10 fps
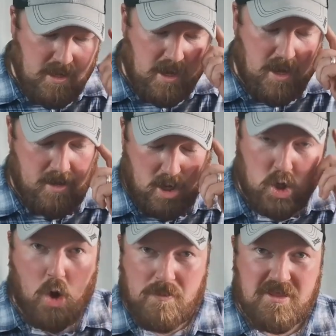A
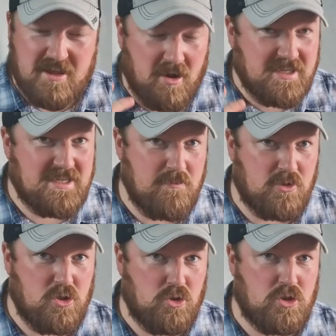common thing I see with
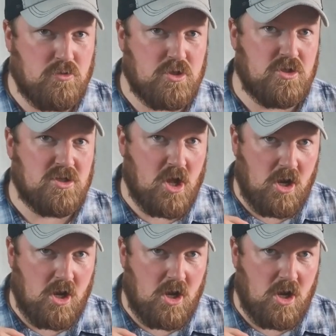new shooters